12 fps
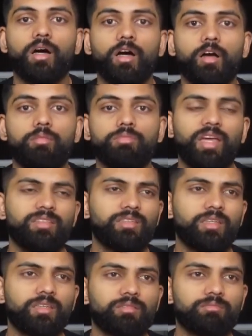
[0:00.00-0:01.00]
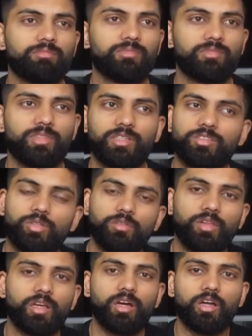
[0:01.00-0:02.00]
dancing is
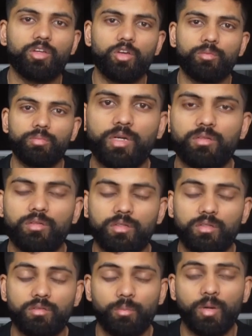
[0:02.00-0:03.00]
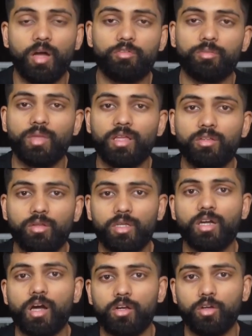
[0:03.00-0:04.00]
sort of like cardio, but apart from that, the
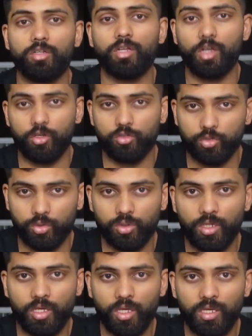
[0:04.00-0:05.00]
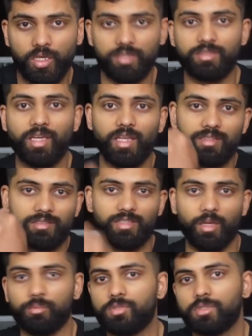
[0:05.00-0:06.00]
only cardio that I do is getting in
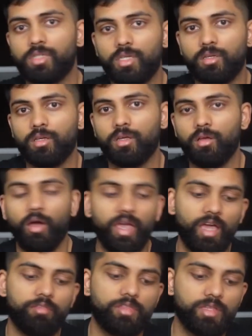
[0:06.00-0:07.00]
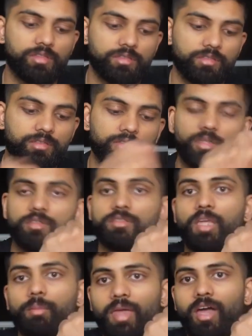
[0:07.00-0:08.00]
steps. I have this
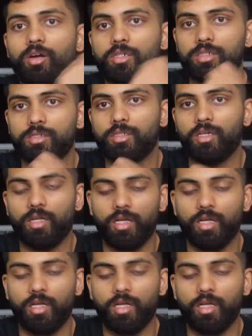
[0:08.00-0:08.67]
step counter.